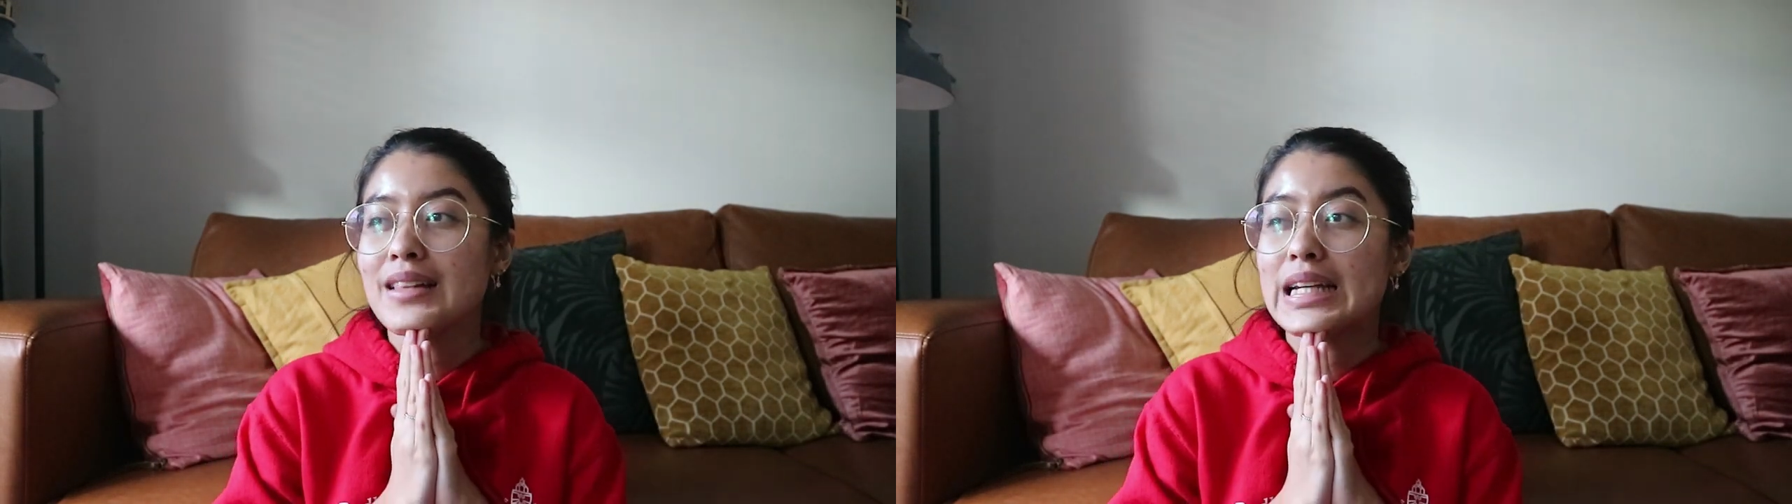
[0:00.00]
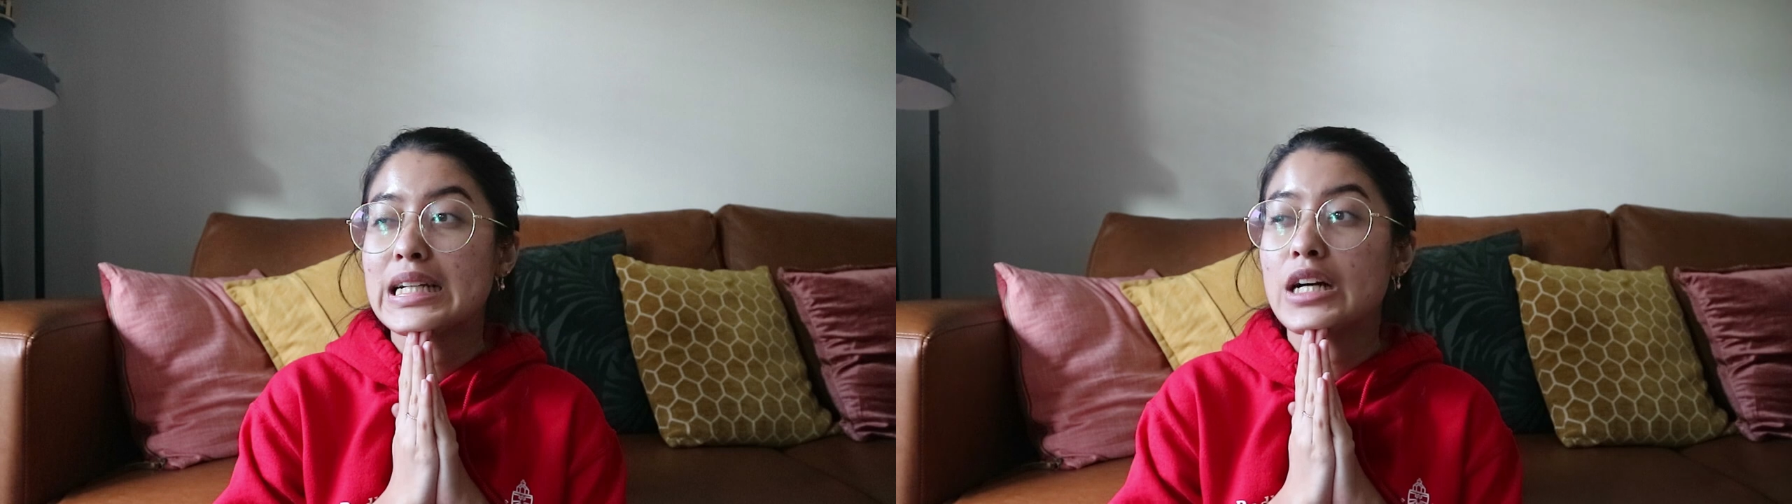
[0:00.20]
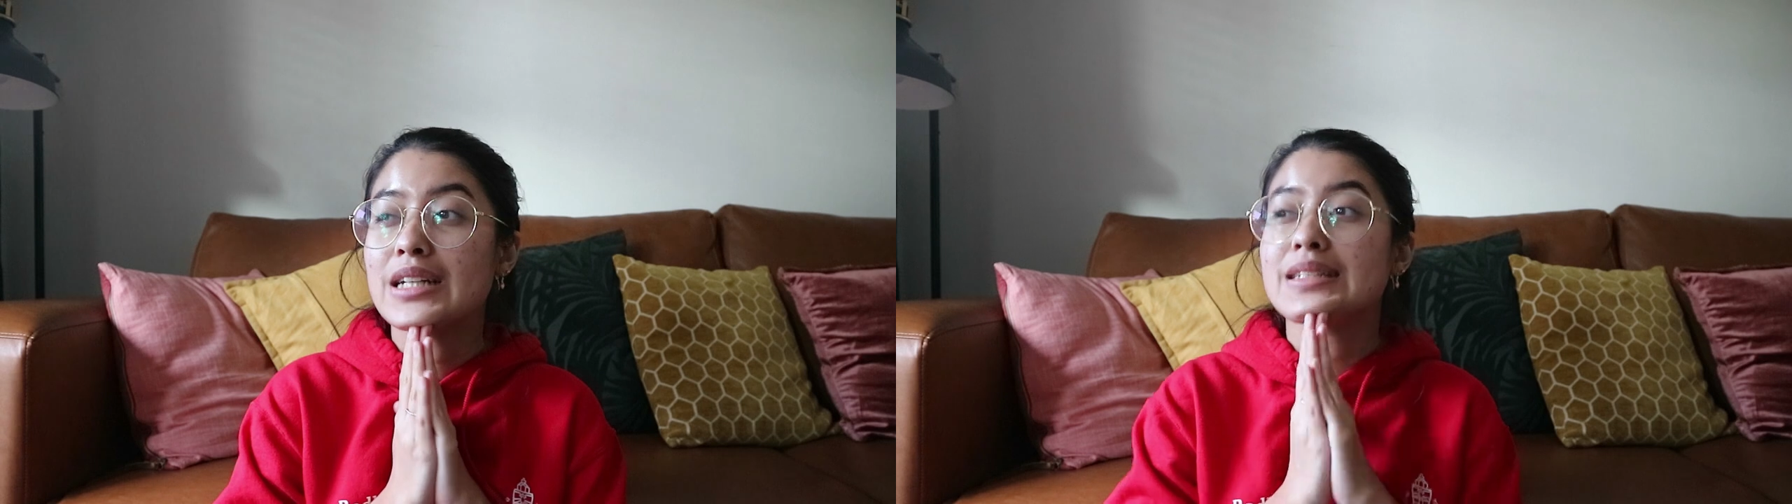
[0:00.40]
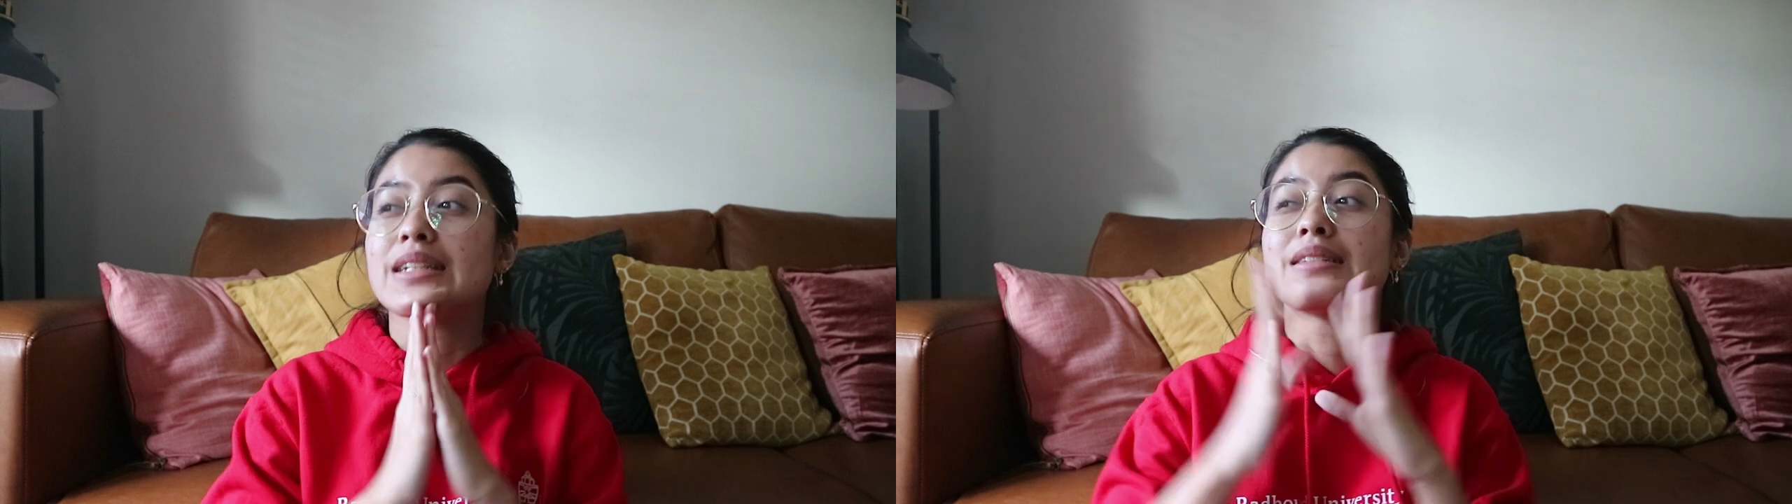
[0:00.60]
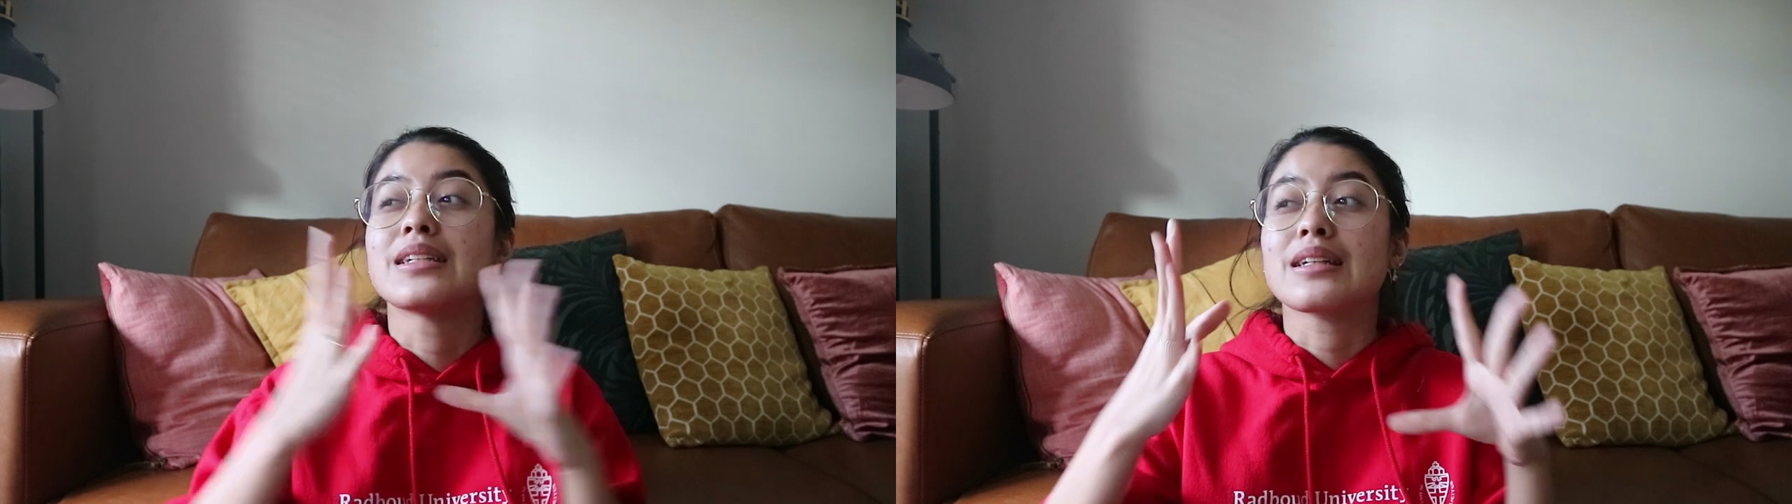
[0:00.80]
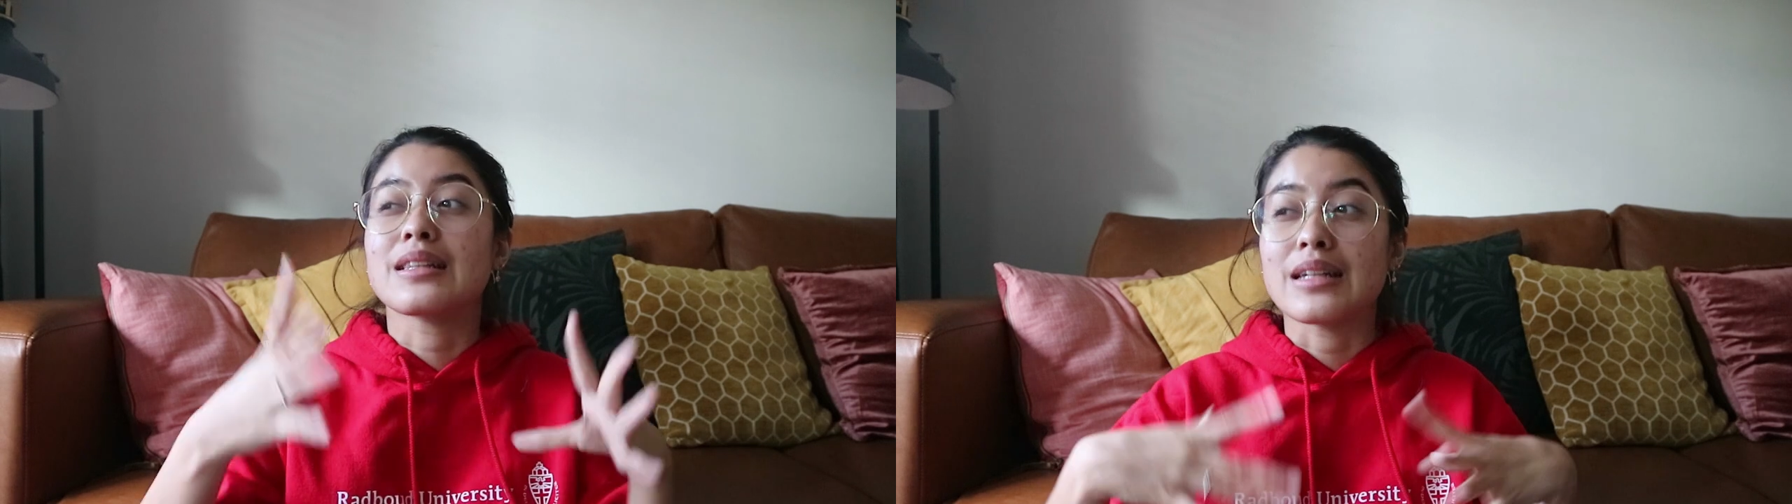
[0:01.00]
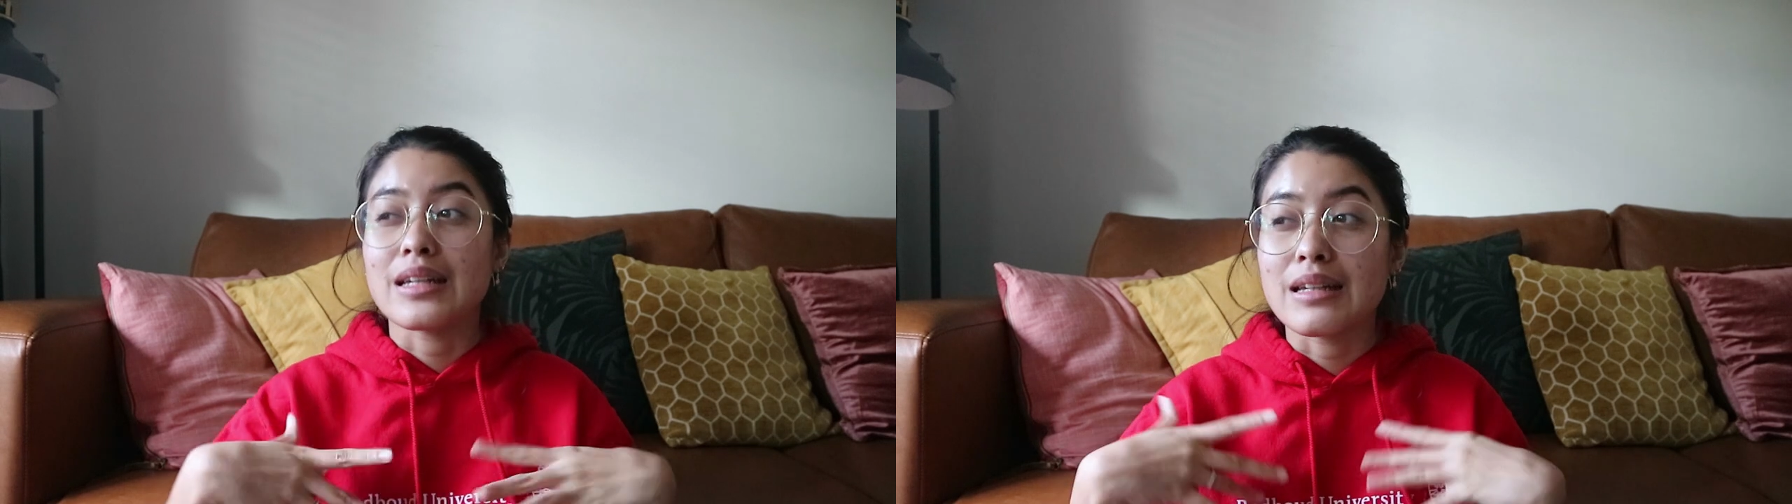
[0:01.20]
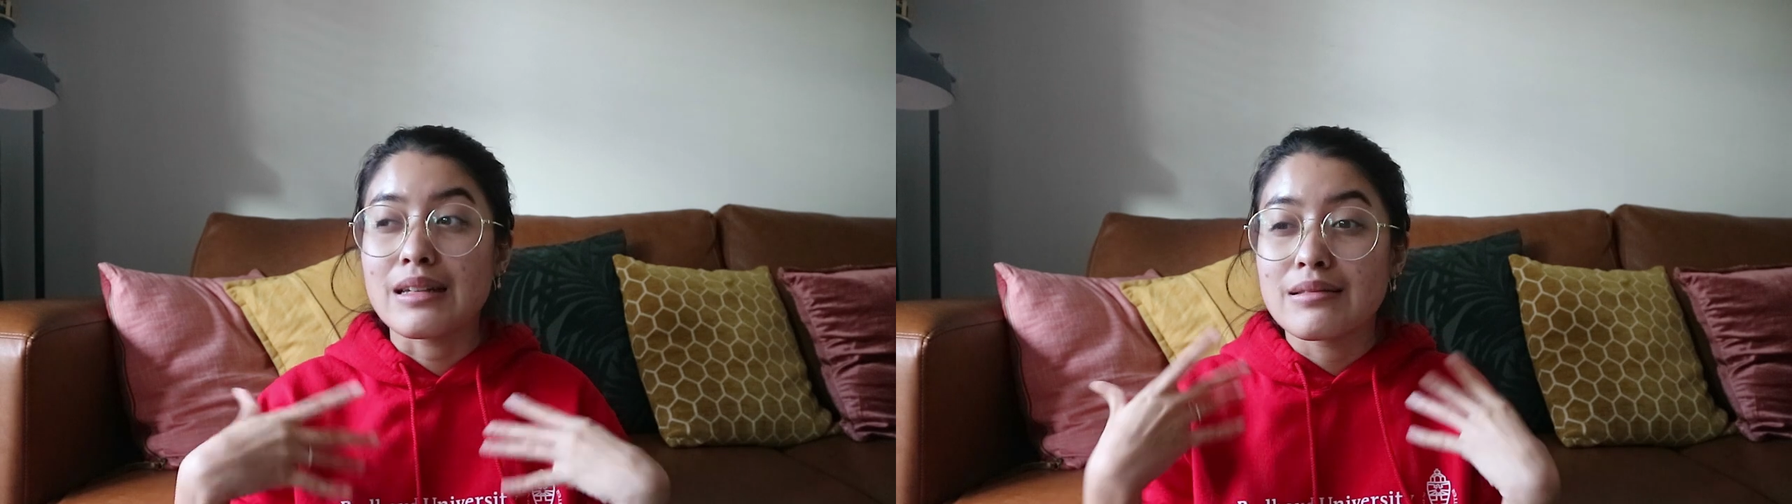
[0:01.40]
like
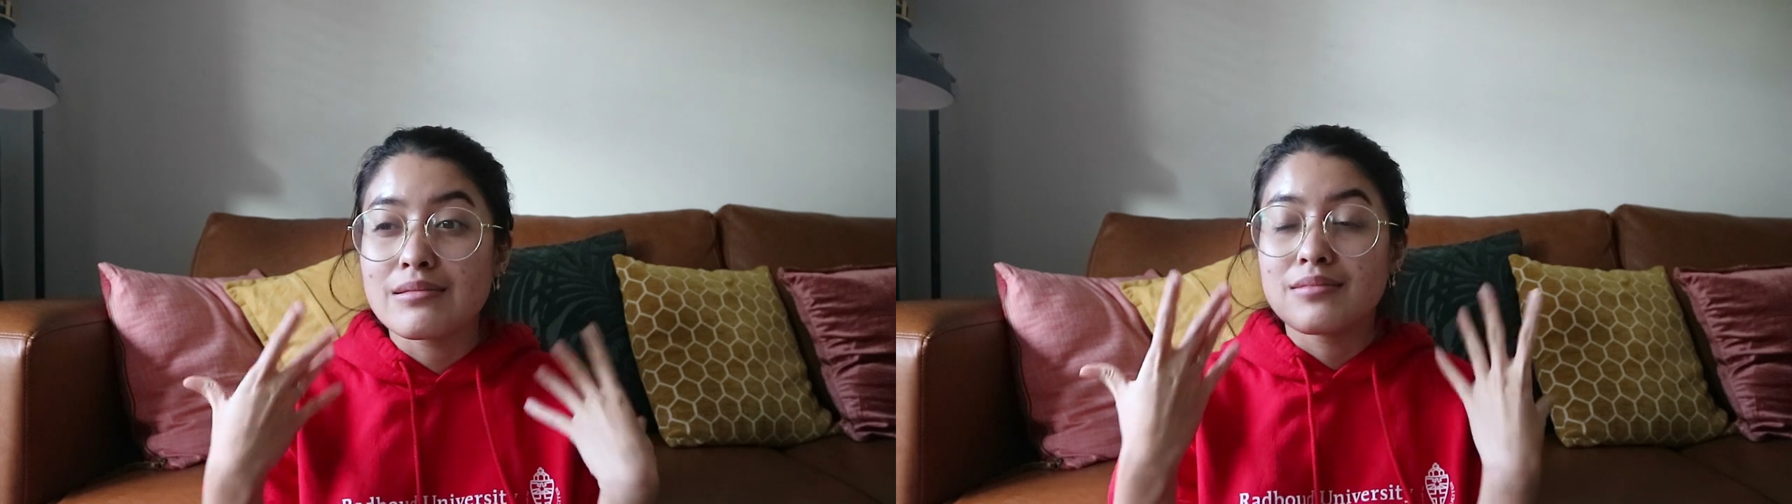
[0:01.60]
artistically